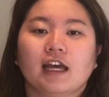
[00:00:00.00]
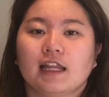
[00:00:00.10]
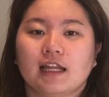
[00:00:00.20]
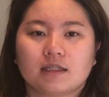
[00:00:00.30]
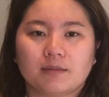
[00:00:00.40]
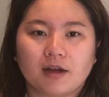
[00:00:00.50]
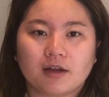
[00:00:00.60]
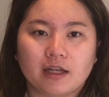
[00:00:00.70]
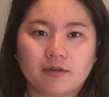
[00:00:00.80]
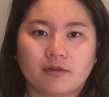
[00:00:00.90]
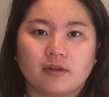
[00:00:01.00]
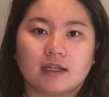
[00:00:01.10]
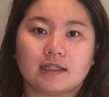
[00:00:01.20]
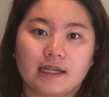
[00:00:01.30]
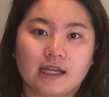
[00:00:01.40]
And that's about it for
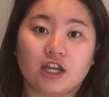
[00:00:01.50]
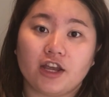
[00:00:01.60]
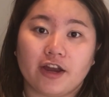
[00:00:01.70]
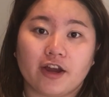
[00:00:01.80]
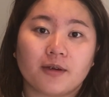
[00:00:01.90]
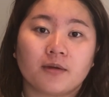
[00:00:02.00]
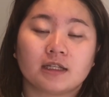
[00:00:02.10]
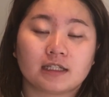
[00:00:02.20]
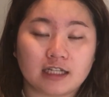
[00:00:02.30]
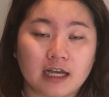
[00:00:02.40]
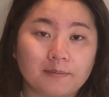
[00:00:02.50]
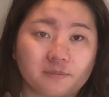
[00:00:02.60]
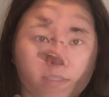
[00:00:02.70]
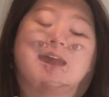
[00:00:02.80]
the skincare steps.